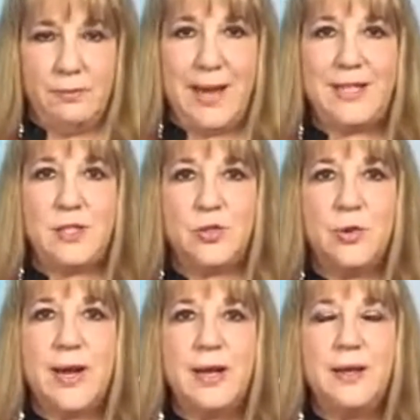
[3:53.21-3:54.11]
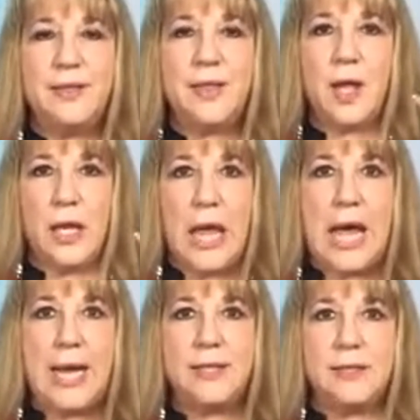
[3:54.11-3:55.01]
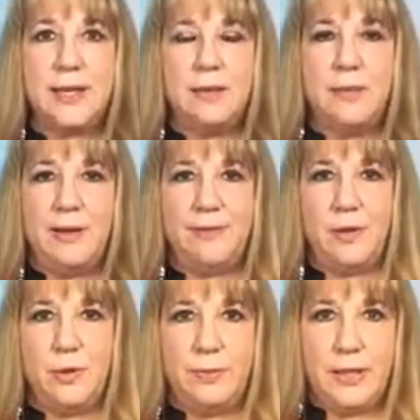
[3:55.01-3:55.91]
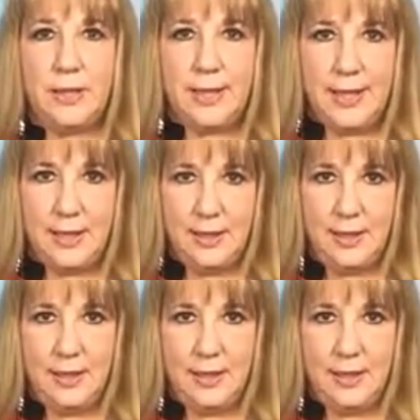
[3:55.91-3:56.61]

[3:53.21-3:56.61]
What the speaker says: My strength lies in my vulnerability,